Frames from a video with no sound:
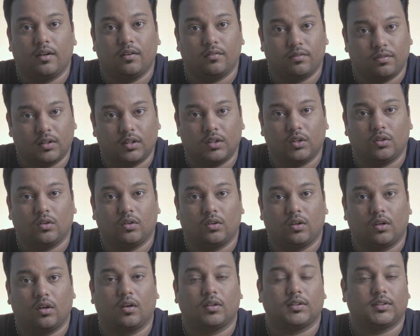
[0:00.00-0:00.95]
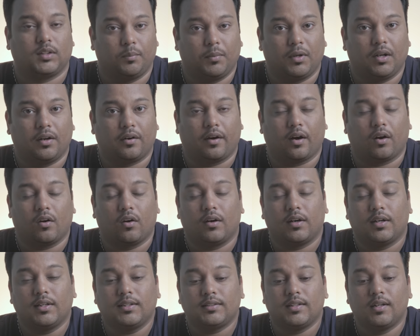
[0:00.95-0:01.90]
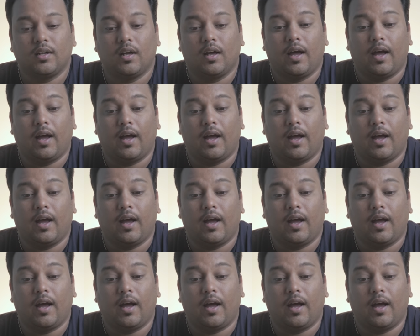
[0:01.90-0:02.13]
Inferno or similar recorders.